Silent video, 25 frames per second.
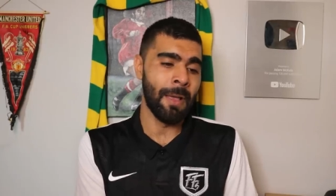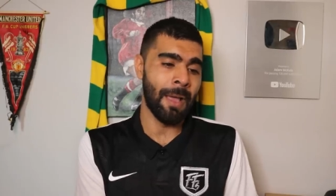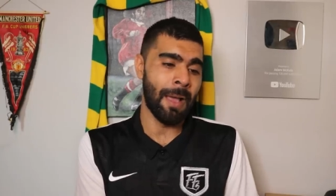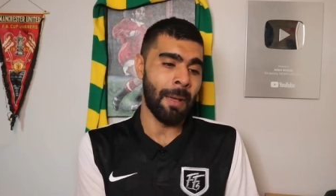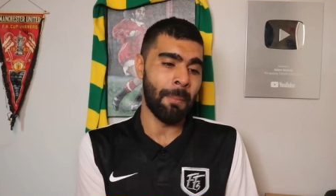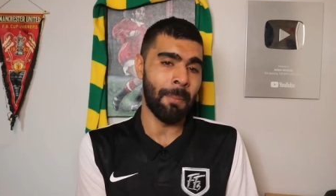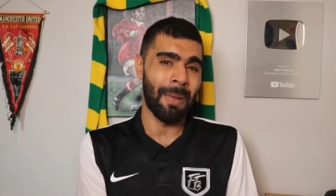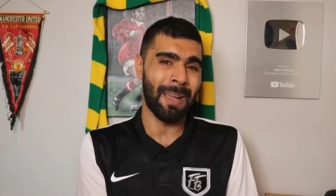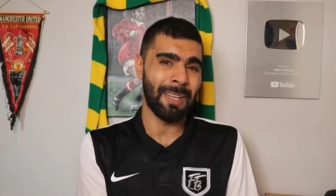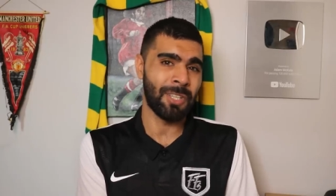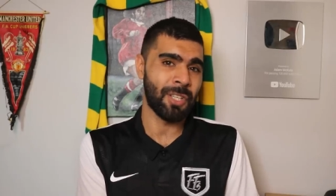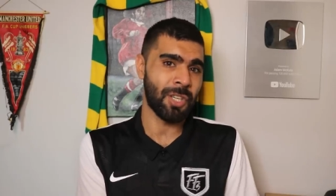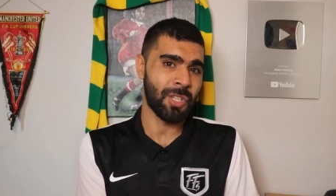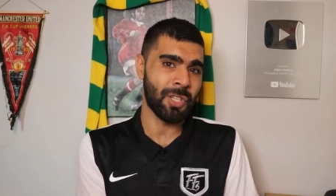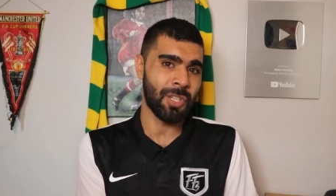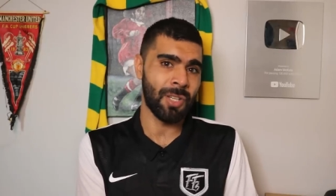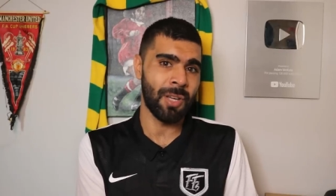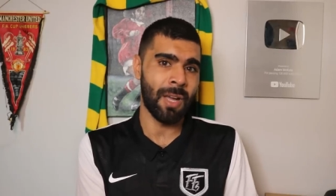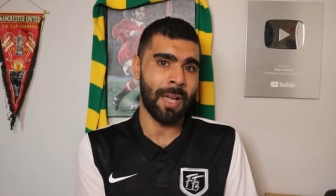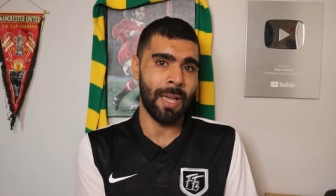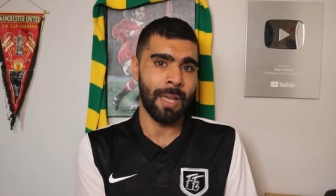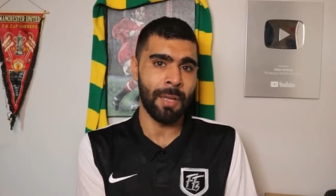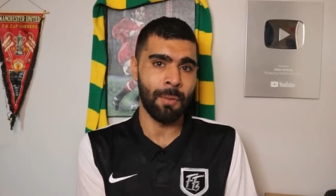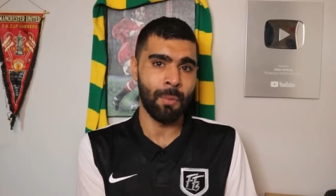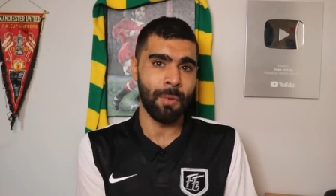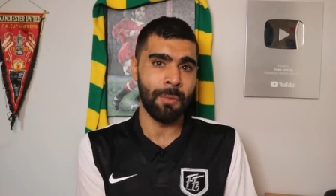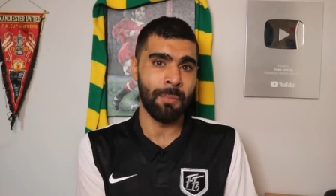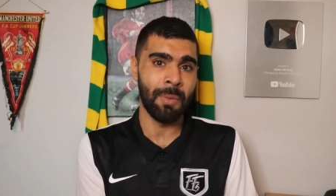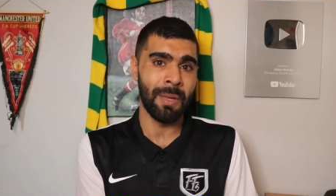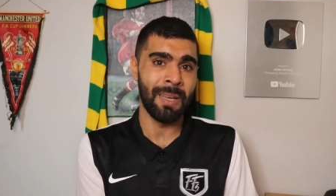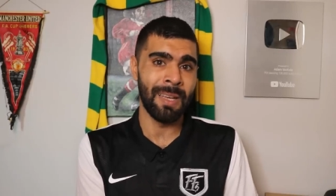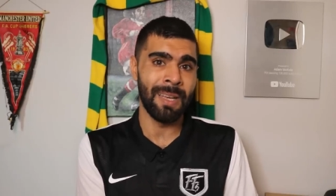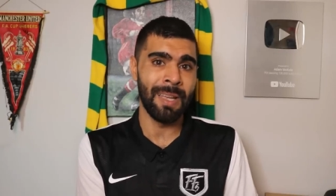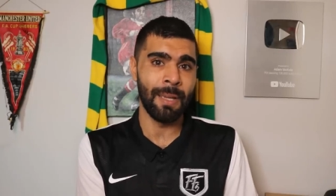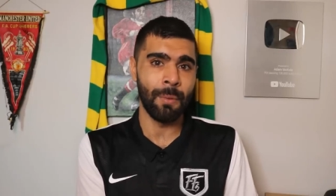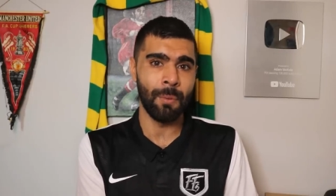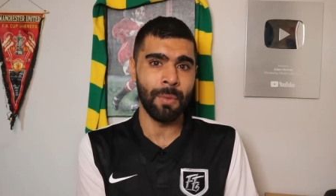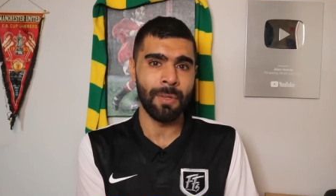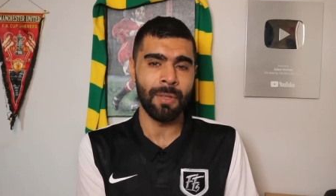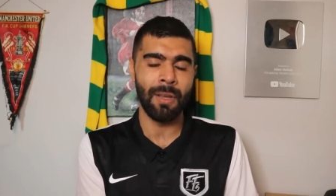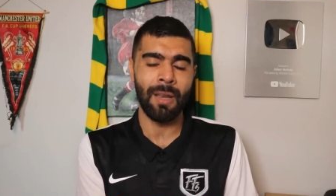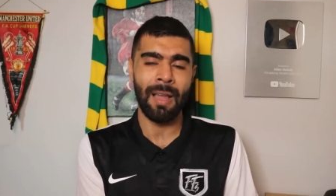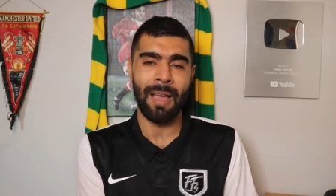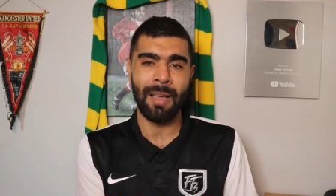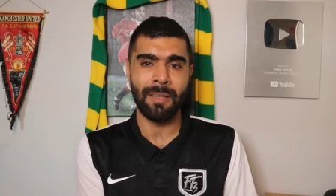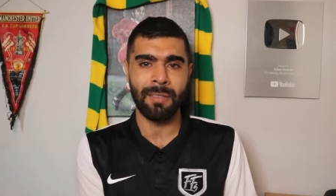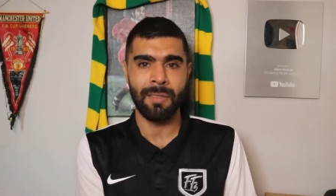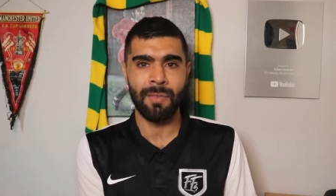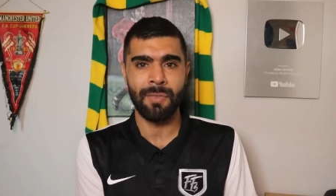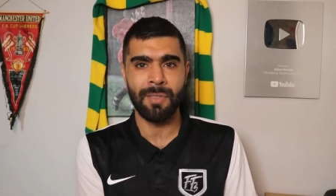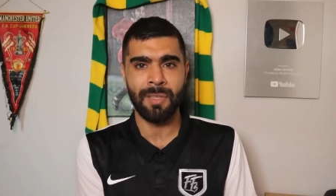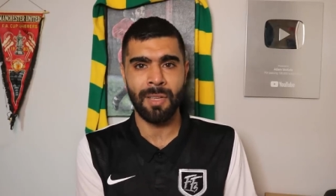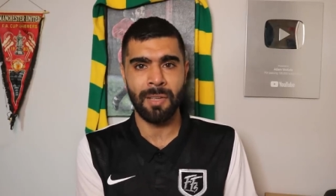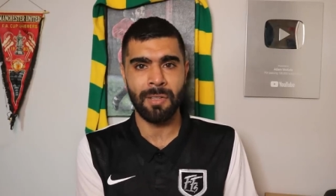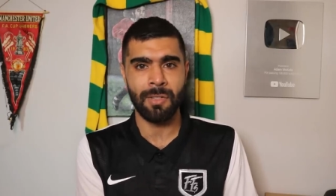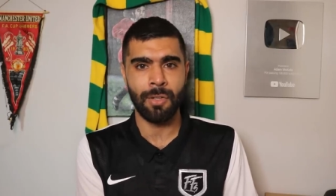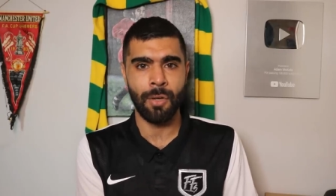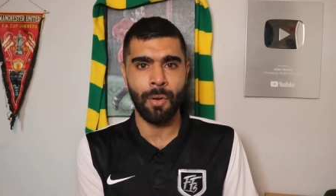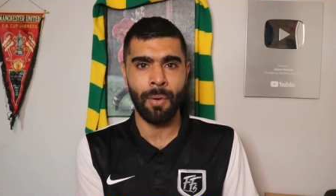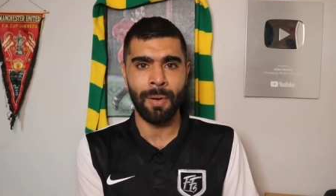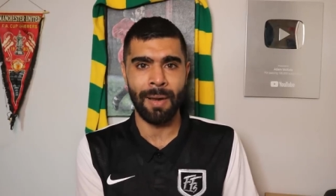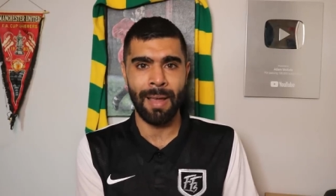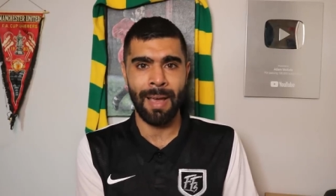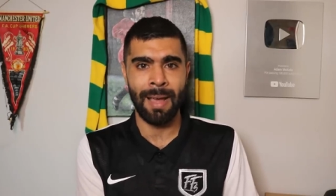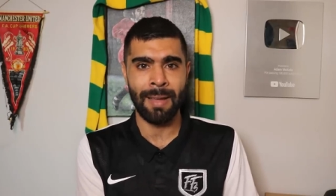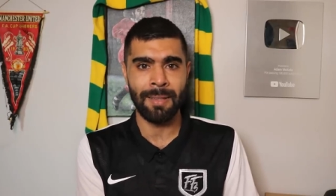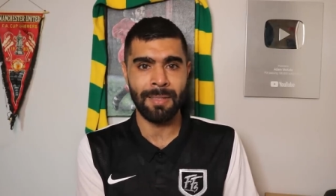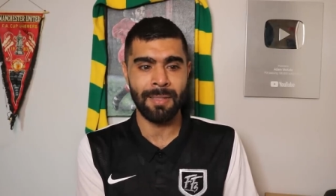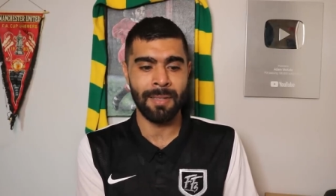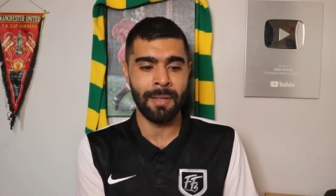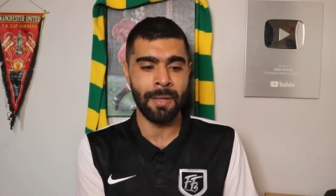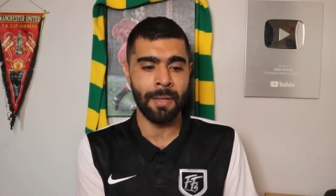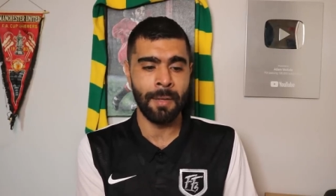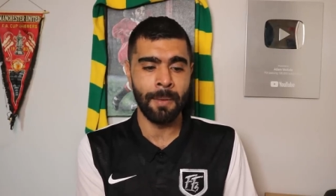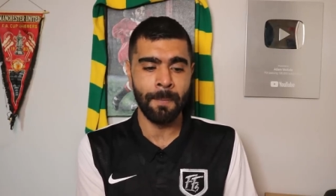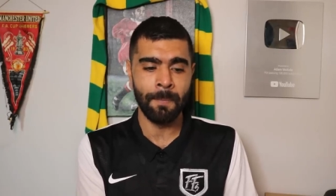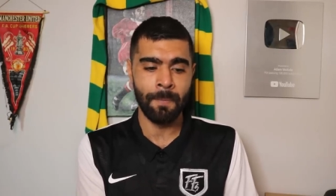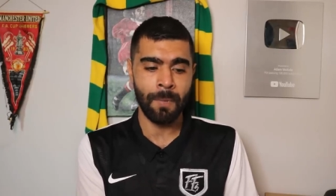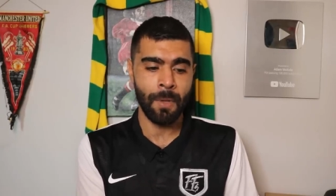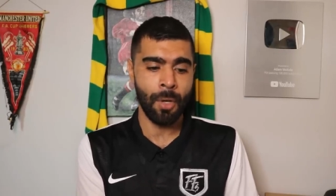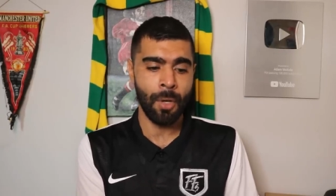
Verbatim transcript: And Manchester United, we've been linked with the likes of Sesko and Antony.